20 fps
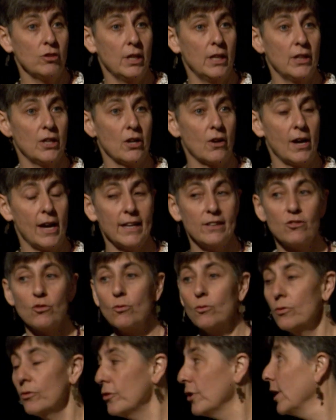in their high
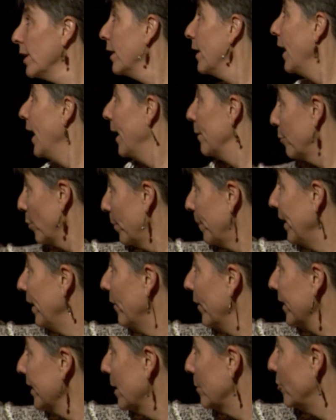schools and
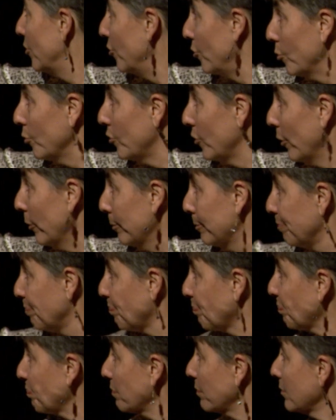preparing them to do so.
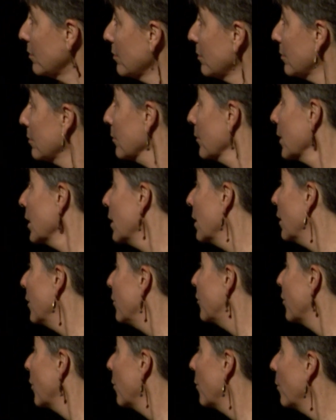
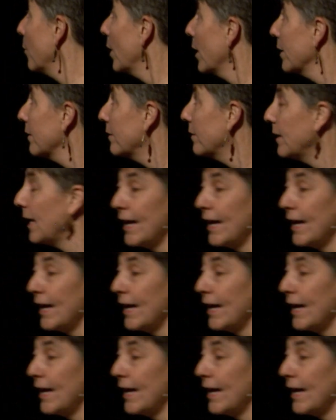So they